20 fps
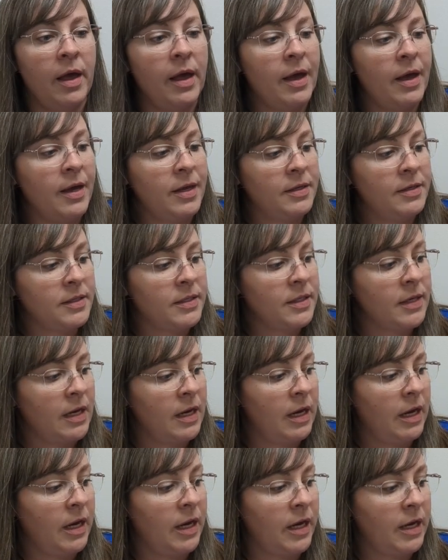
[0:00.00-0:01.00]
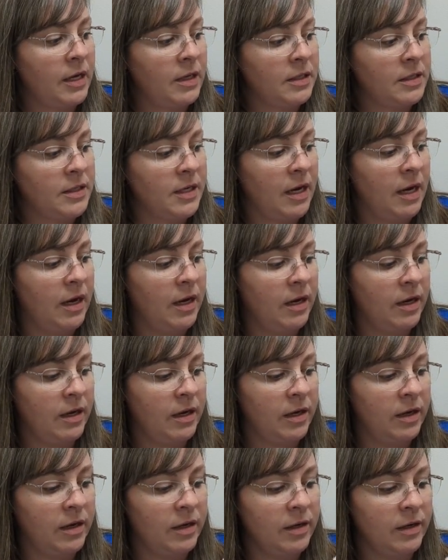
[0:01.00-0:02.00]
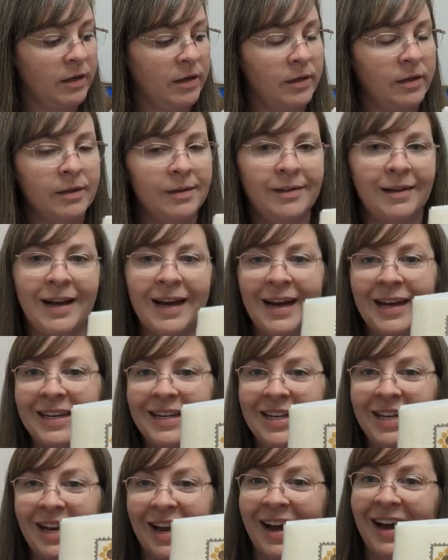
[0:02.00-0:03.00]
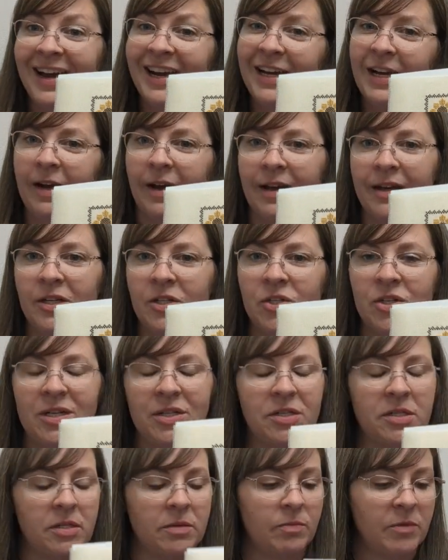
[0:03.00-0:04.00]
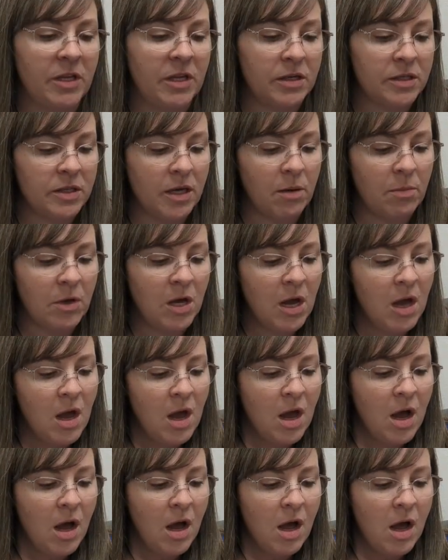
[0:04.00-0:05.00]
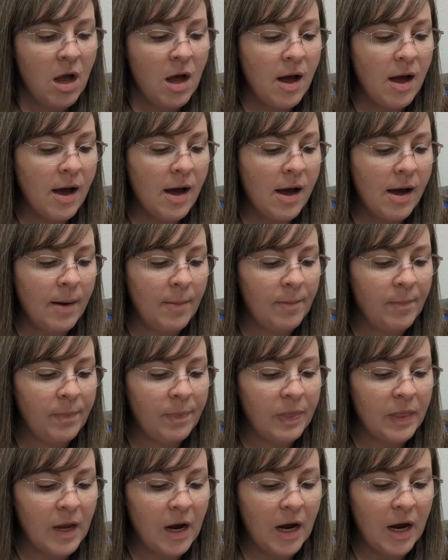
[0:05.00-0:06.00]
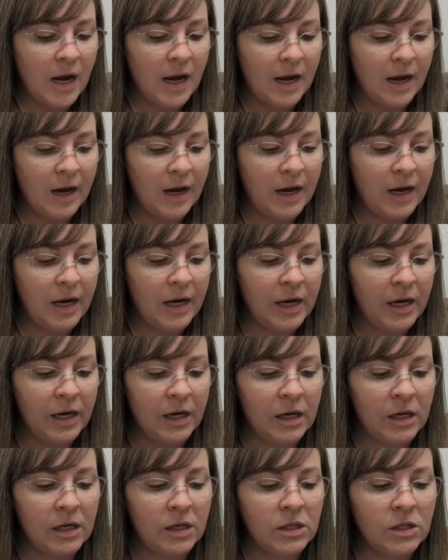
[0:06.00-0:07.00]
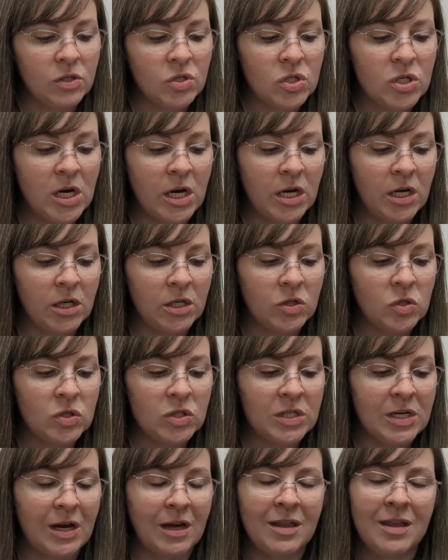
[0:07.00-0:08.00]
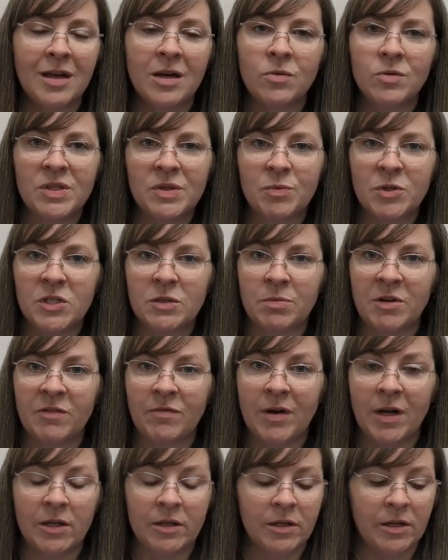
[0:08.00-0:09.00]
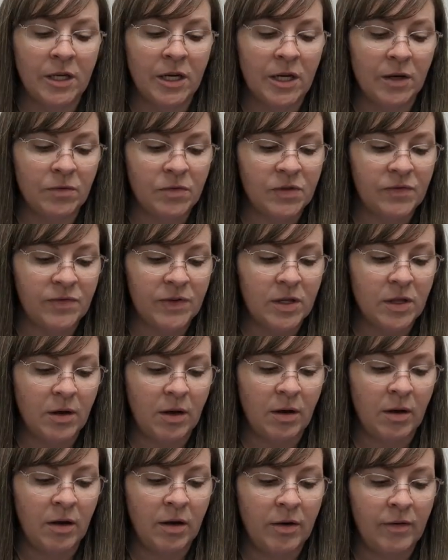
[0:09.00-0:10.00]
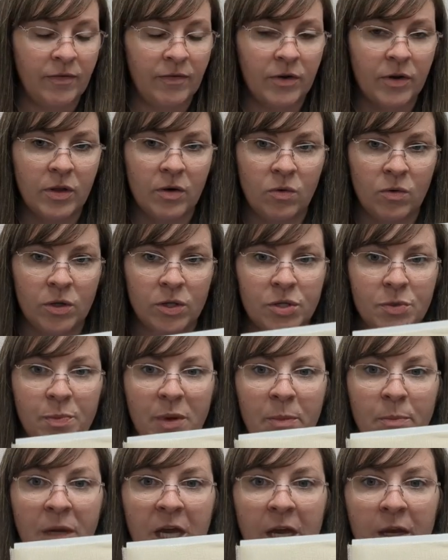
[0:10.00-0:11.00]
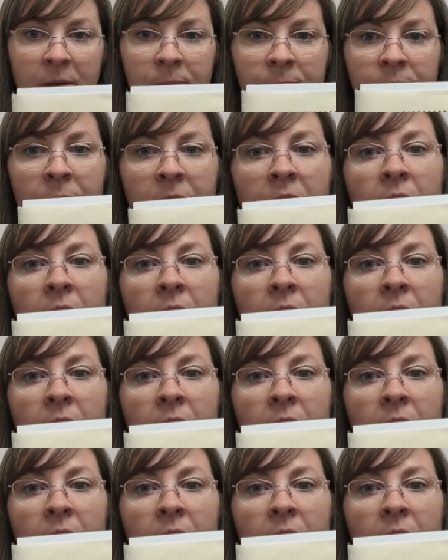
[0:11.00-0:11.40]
And it, I, I kind of changed some things up. Um, I changed, I think it was supposed to be Fallen Leaves for the, for the orange pumpkin.